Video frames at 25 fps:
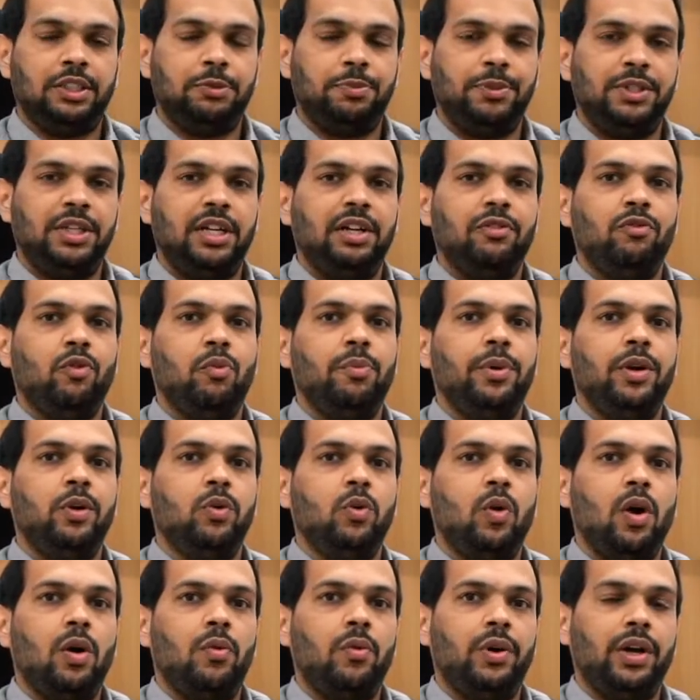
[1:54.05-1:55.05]
especially women
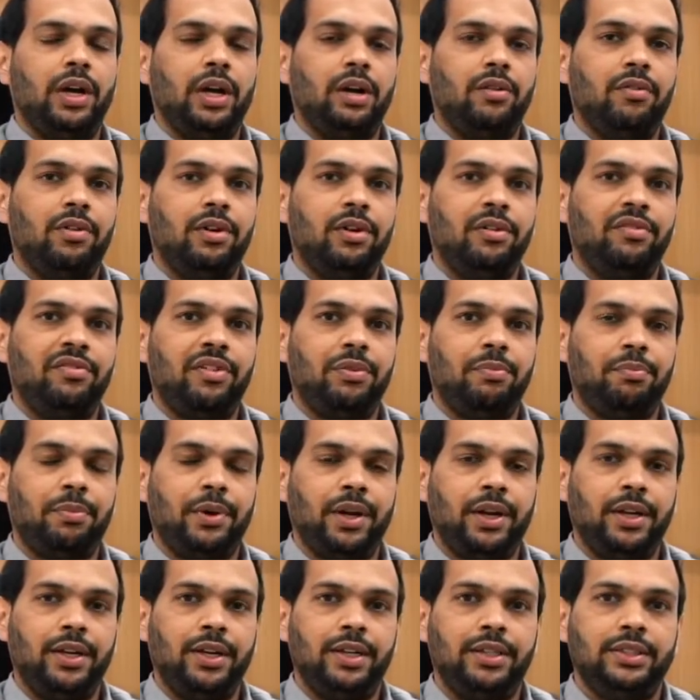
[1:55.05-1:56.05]
who have recovered from
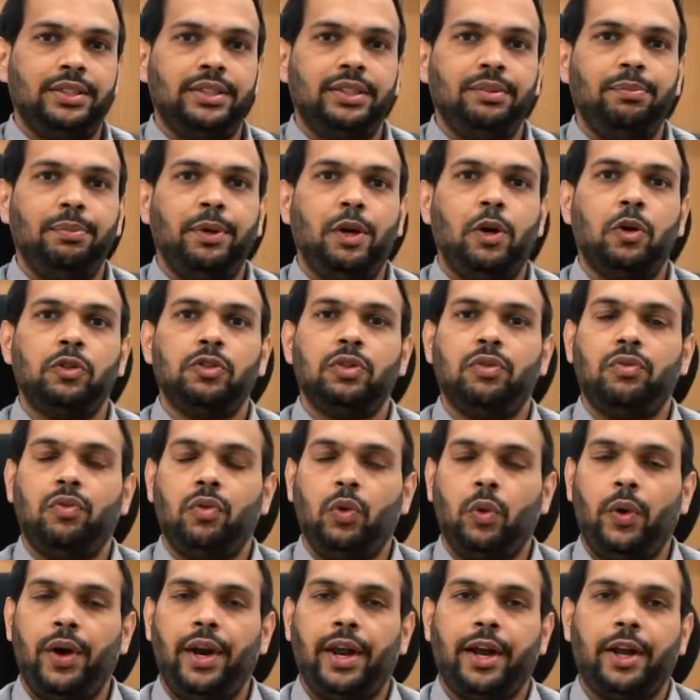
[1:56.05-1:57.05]
pregnancy because of
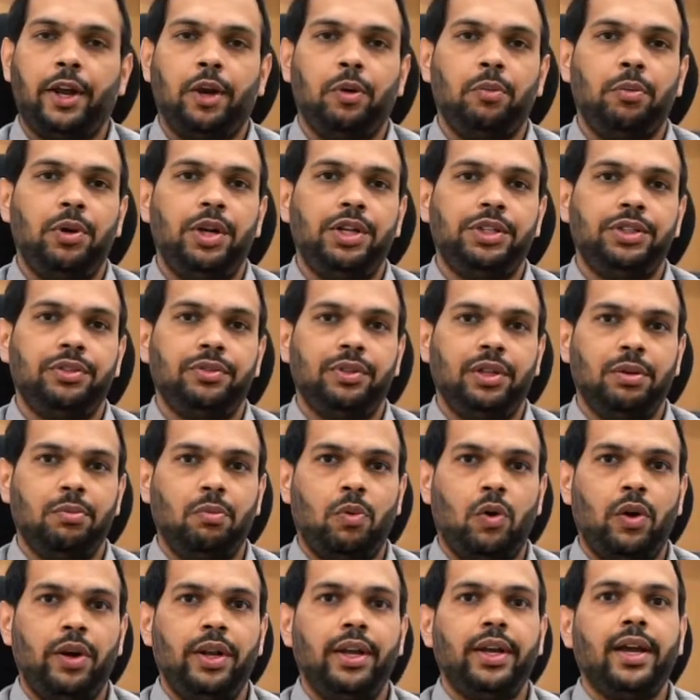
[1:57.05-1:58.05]
fluid accumulation in the
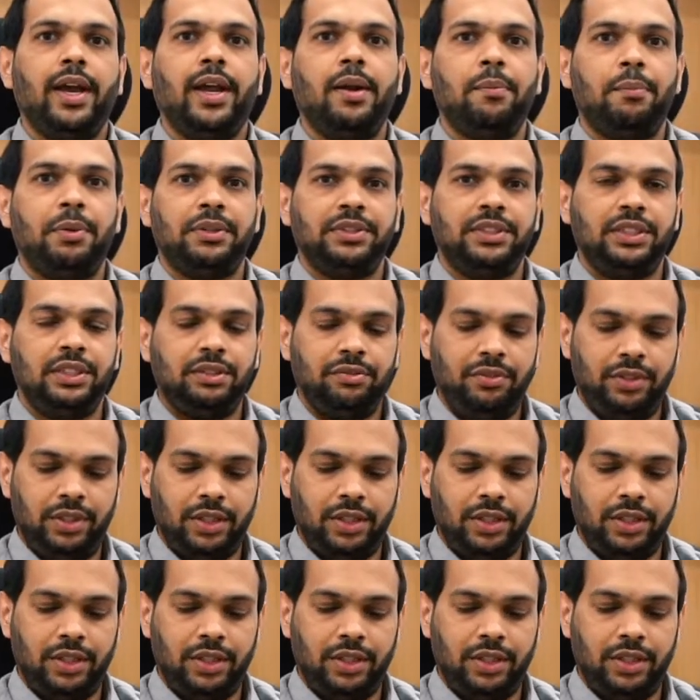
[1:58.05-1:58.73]
body can present